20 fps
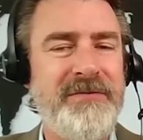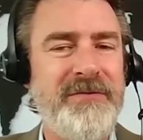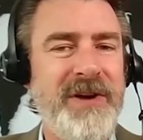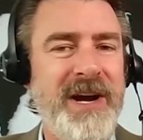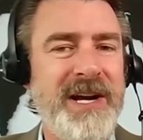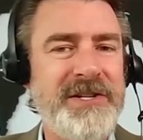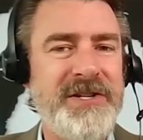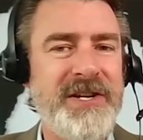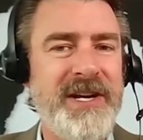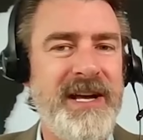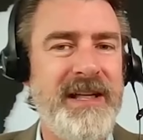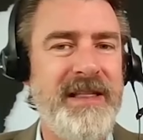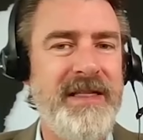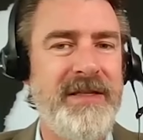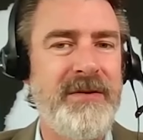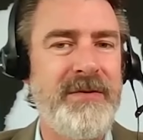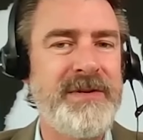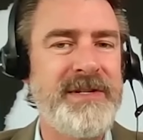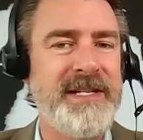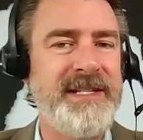in Russia,
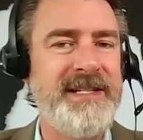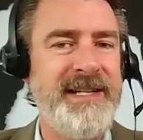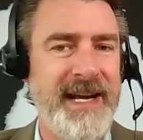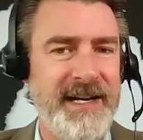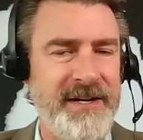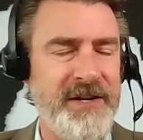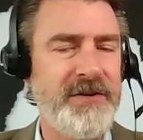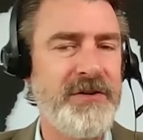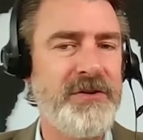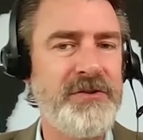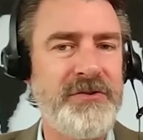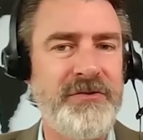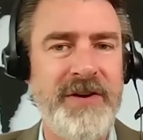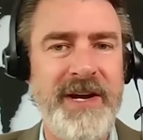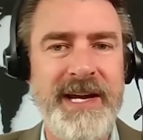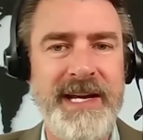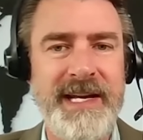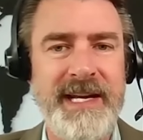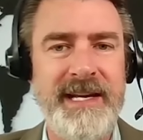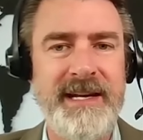there was a technical
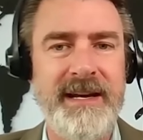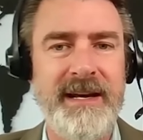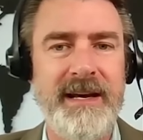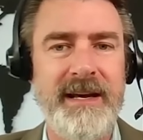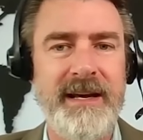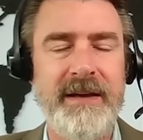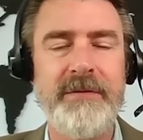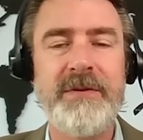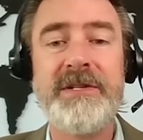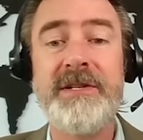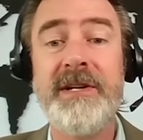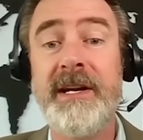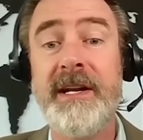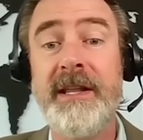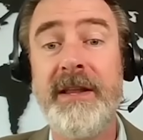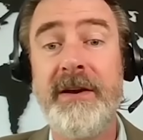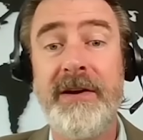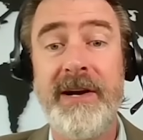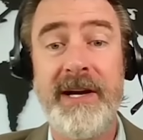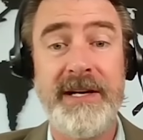training uh, that was done
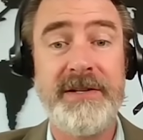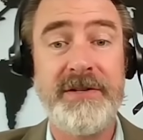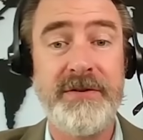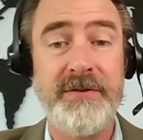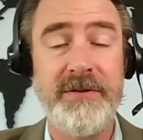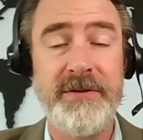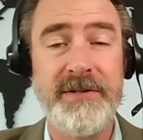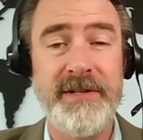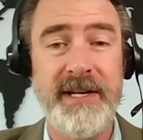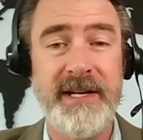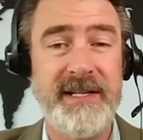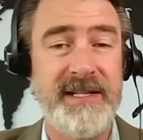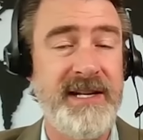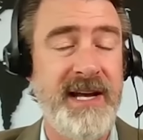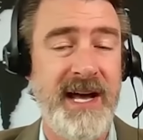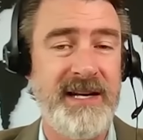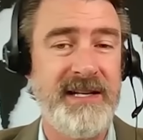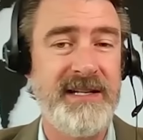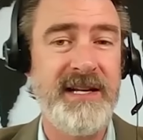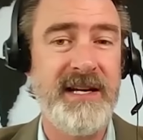in their high schools that is
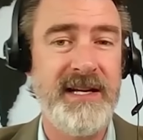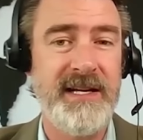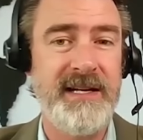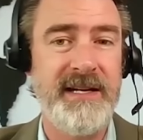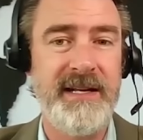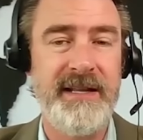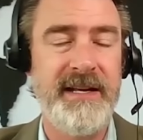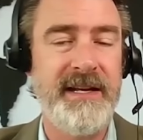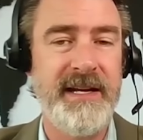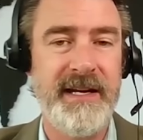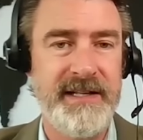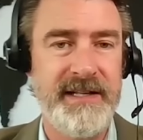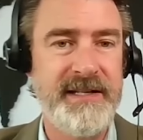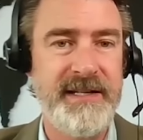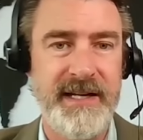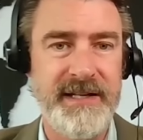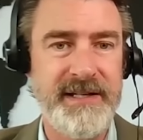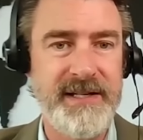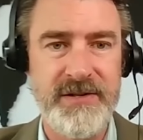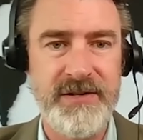not done in the United
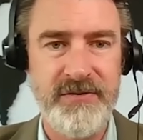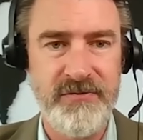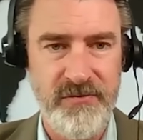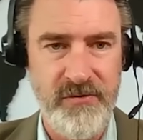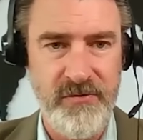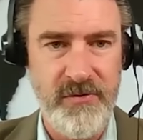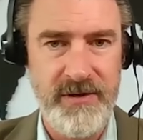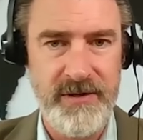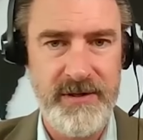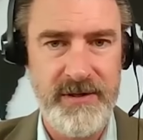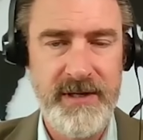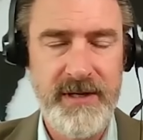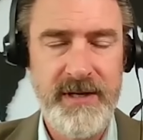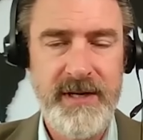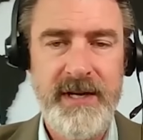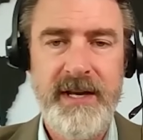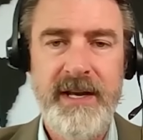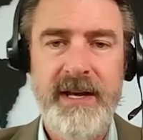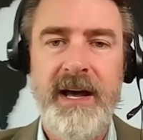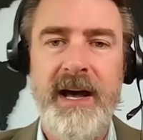States as a rule.
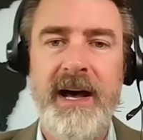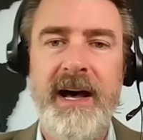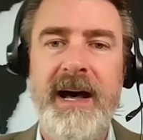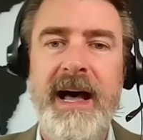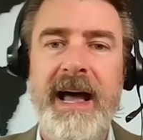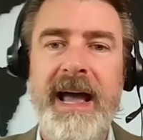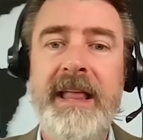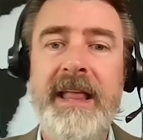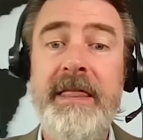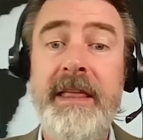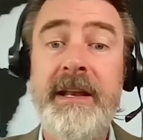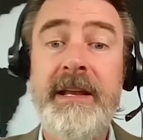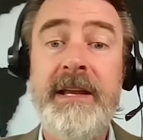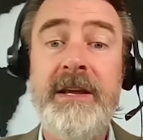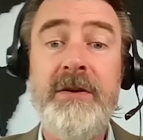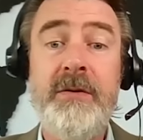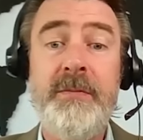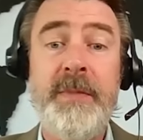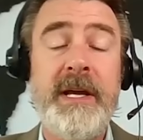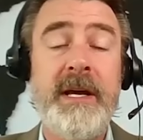Uh, and then
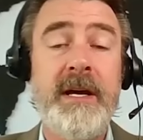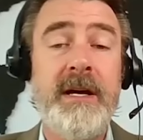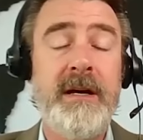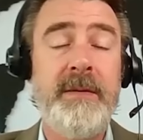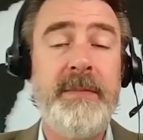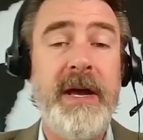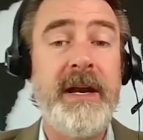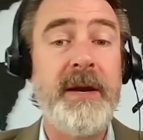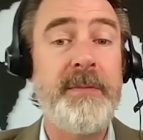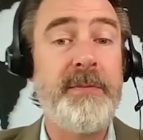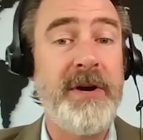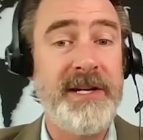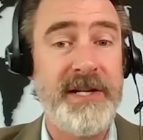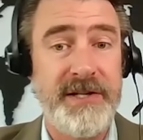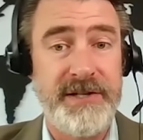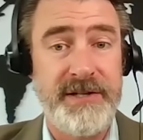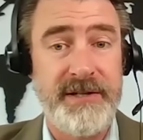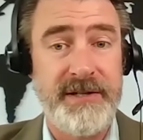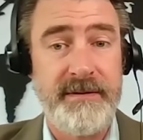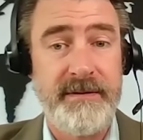you become an
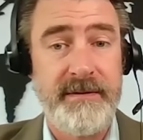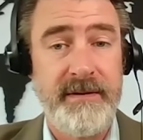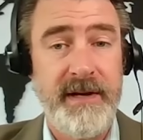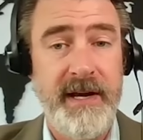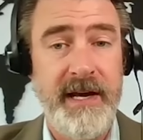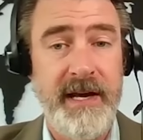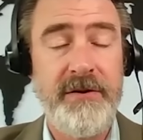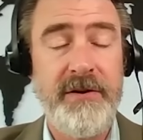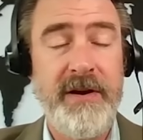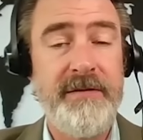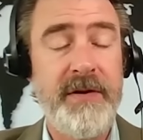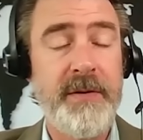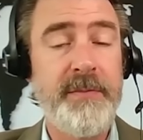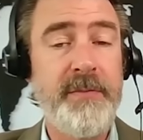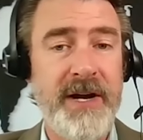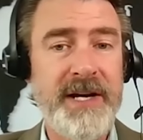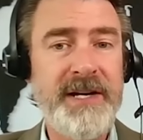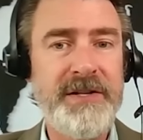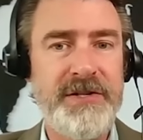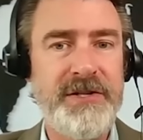apprentice. And you have an
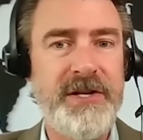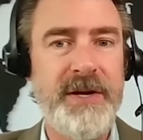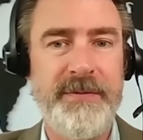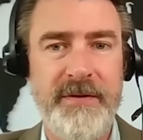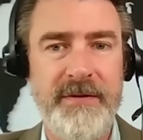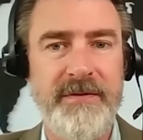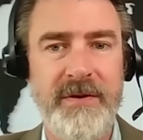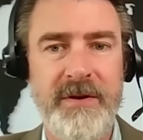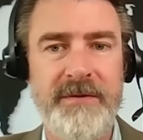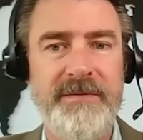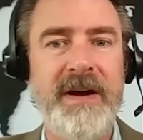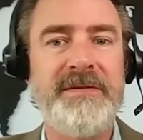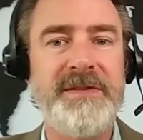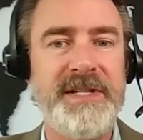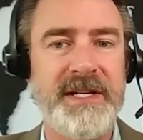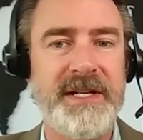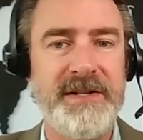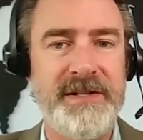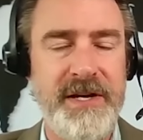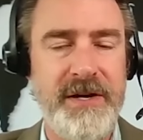apprenticeship for four, five,
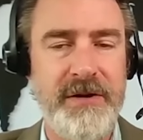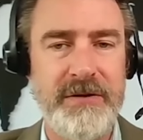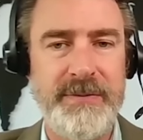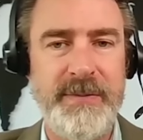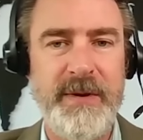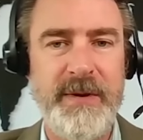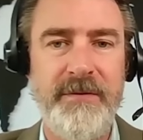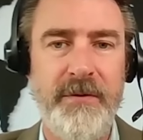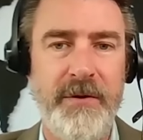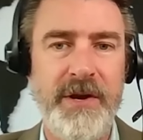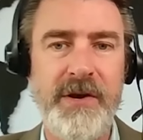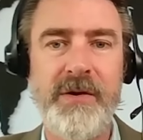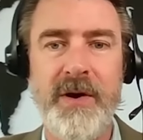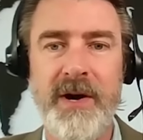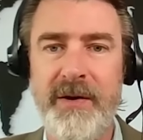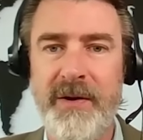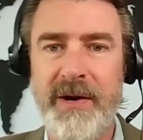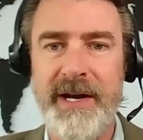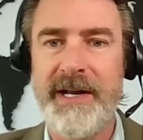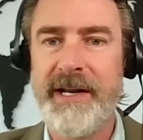six years before you
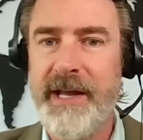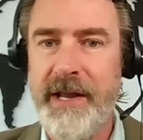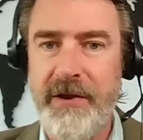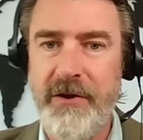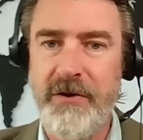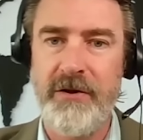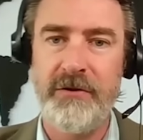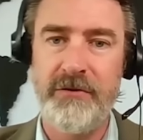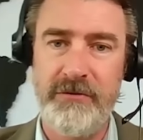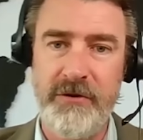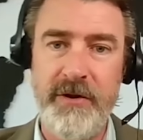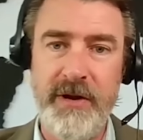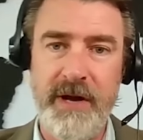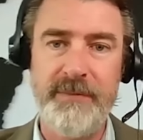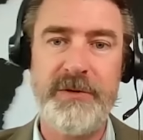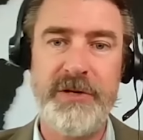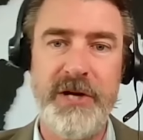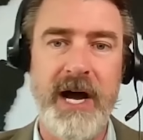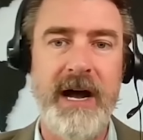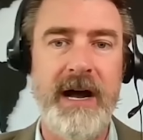go on and get your
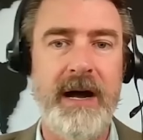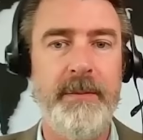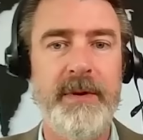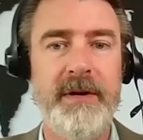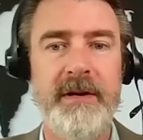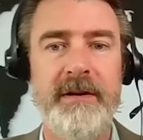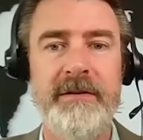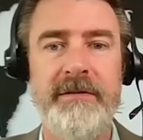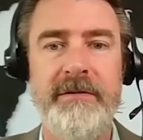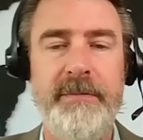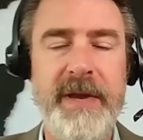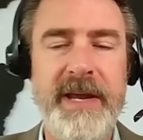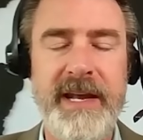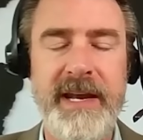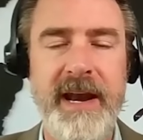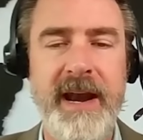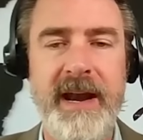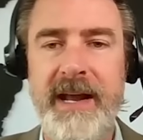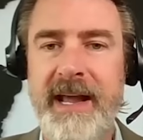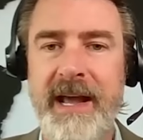grown-up job of
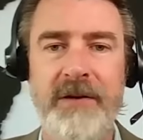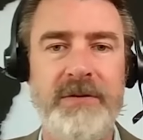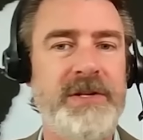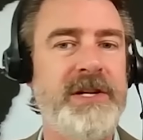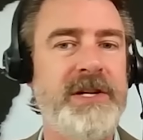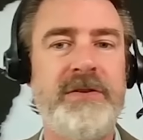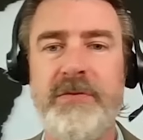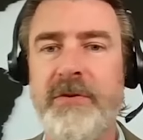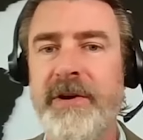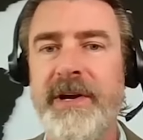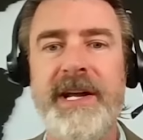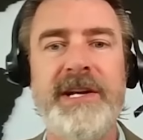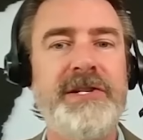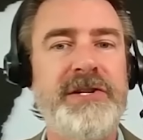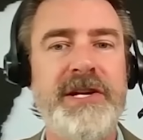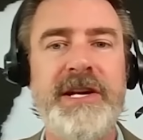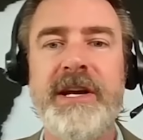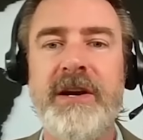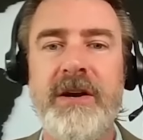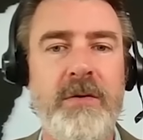being an accountant or an
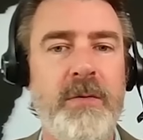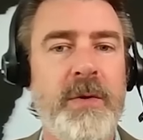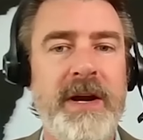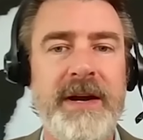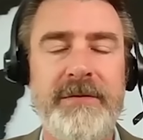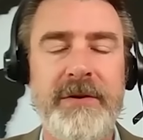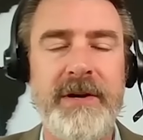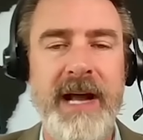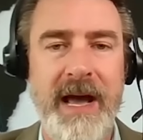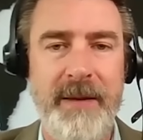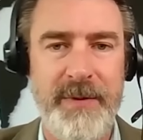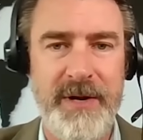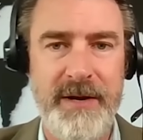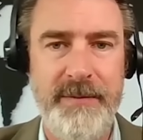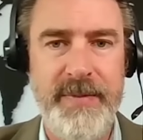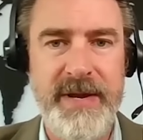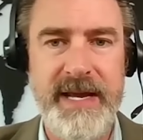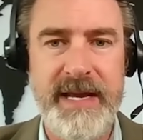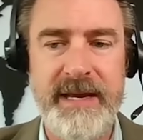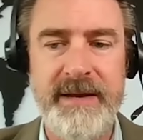engineer or whatever it
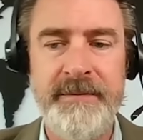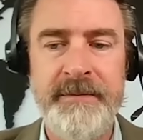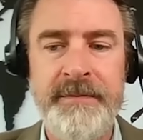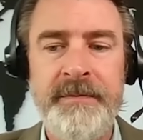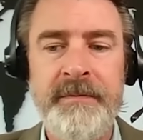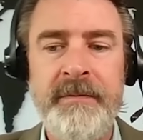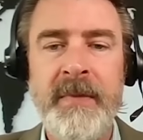happened to be.